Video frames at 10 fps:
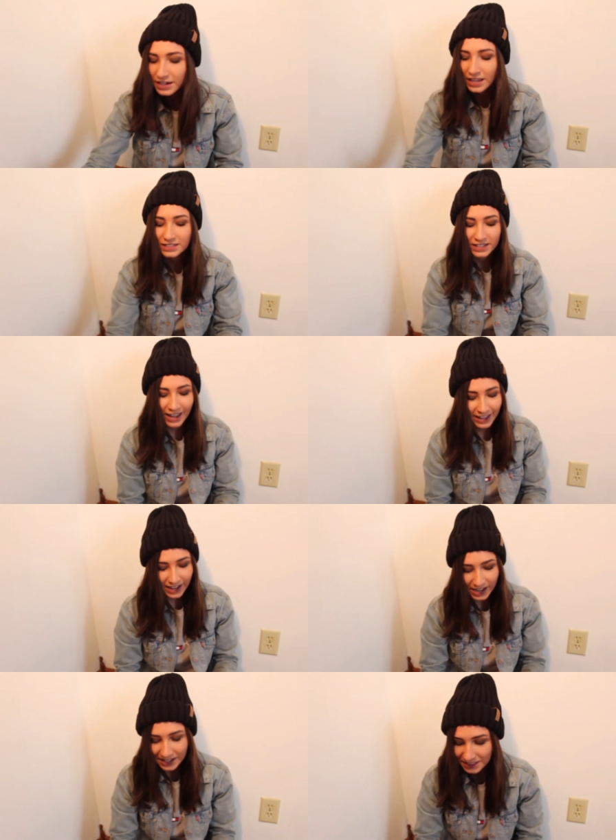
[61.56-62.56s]
Next, I
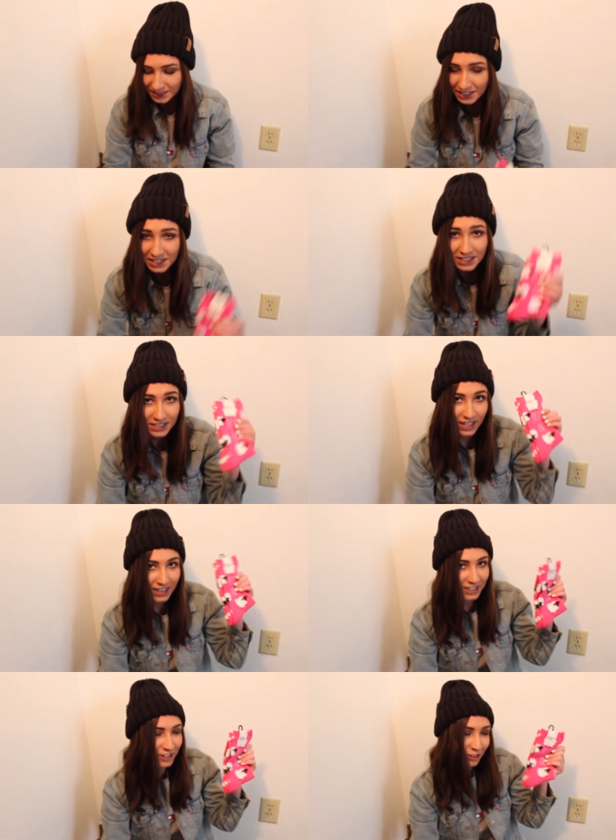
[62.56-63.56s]
got these
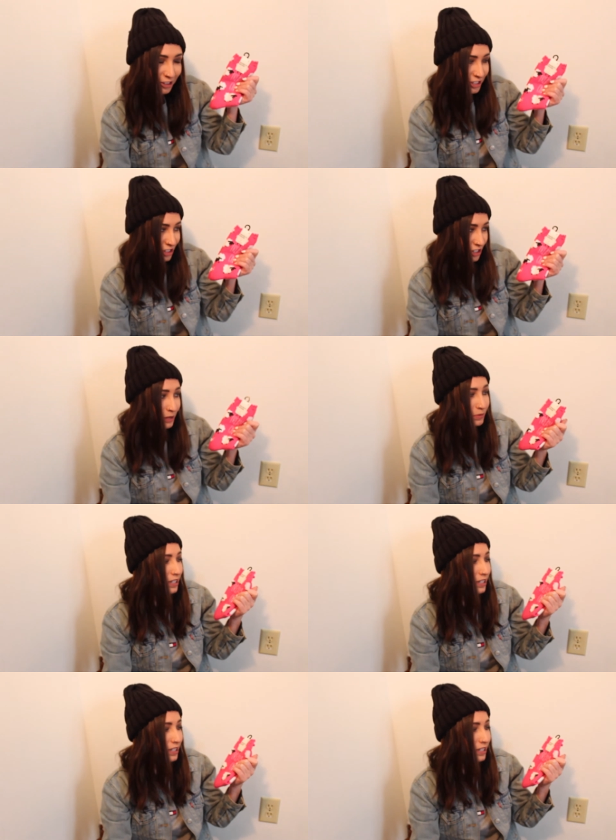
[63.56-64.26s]
little sheep